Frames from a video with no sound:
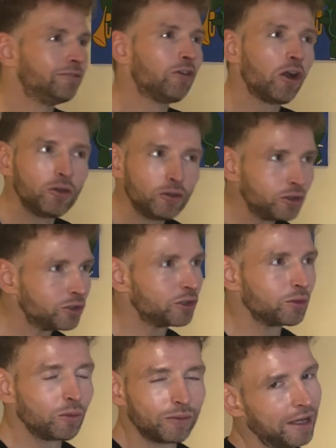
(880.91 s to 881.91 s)

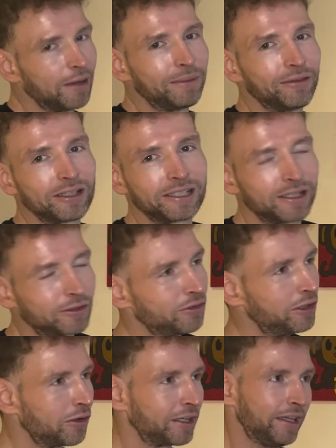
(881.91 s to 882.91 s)
roasts will now be in the center of
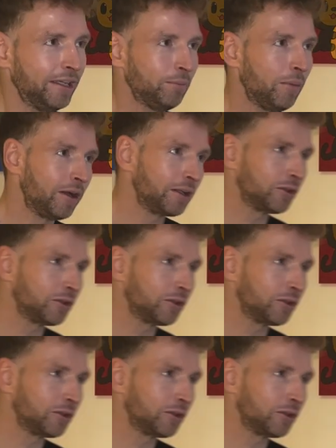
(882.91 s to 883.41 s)
the oche. My